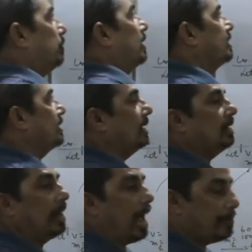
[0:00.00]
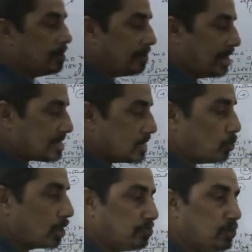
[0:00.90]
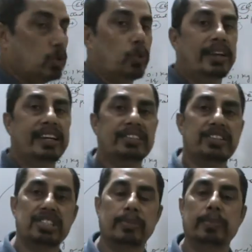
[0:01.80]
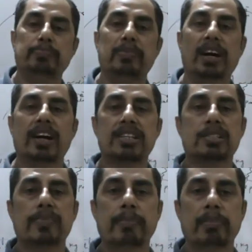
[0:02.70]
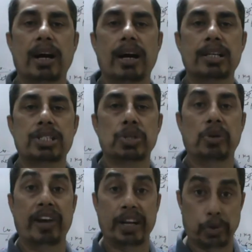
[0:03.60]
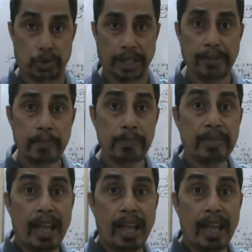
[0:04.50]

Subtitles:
particle having mass is 1/1837 parts by mass of hydrogen,